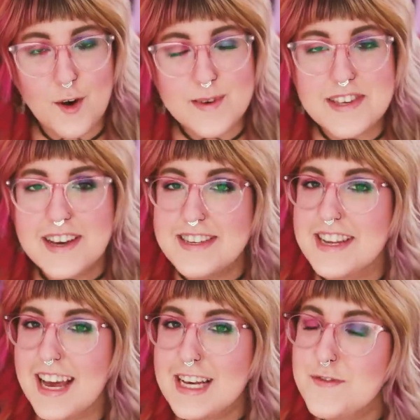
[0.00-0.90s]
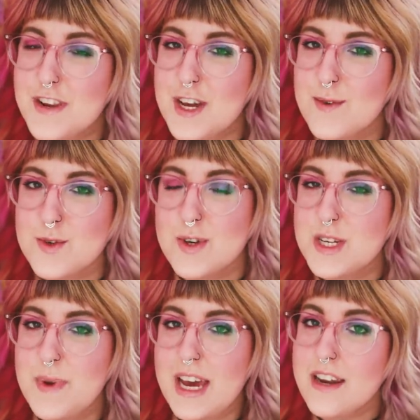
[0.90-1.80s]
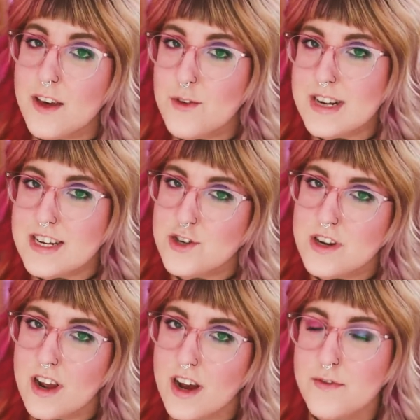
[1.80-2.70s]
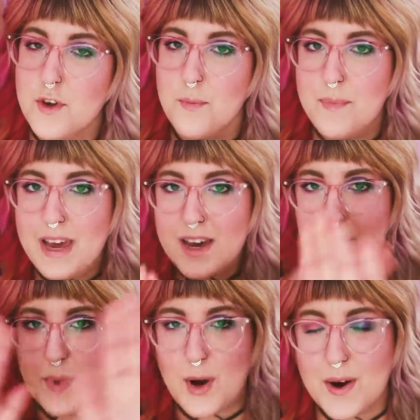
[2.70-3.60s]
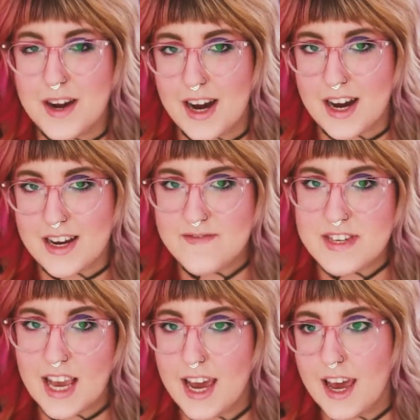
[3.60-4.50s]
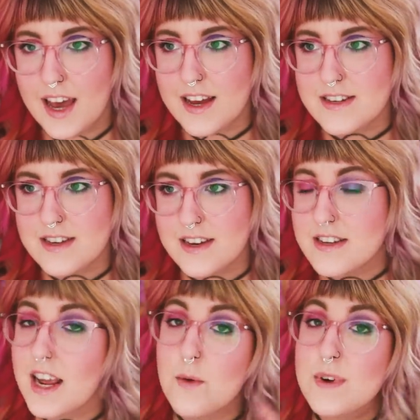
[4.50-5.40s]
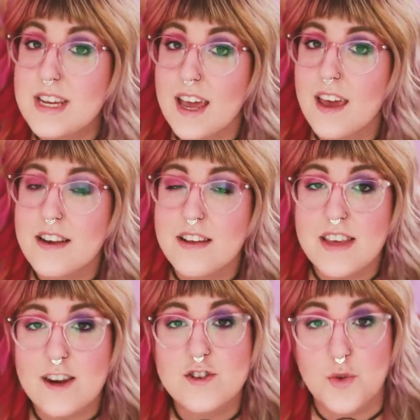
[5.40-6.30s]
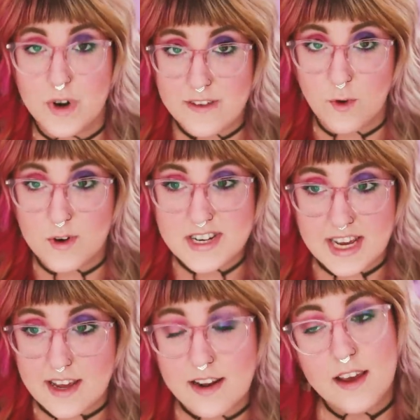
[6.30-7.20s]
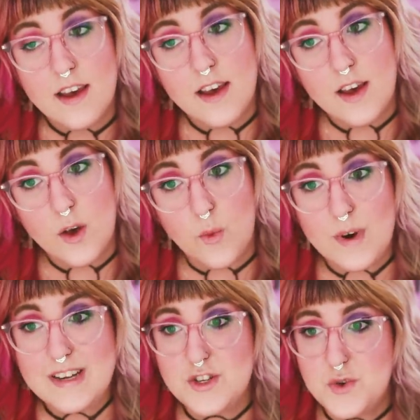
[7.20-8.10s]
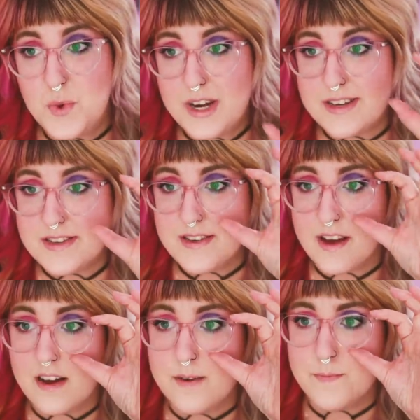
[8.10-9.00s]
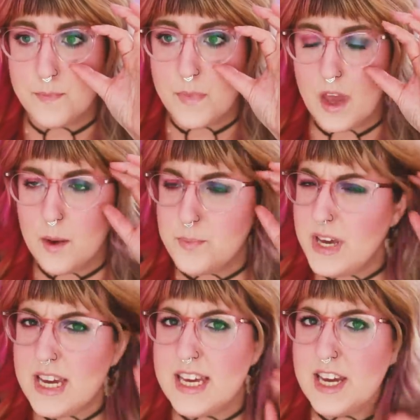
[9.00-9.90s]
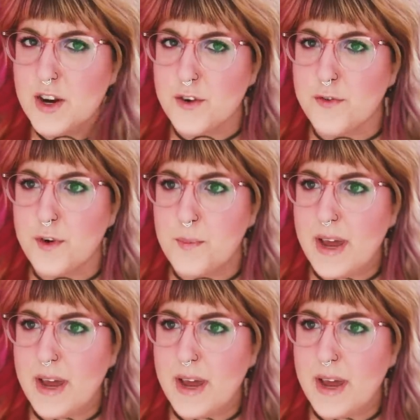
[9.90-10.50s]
folks, today's video is going to be another edition of your makeup archives, and uh, today we're digging into the year twenty fourteen, which was um, a big year for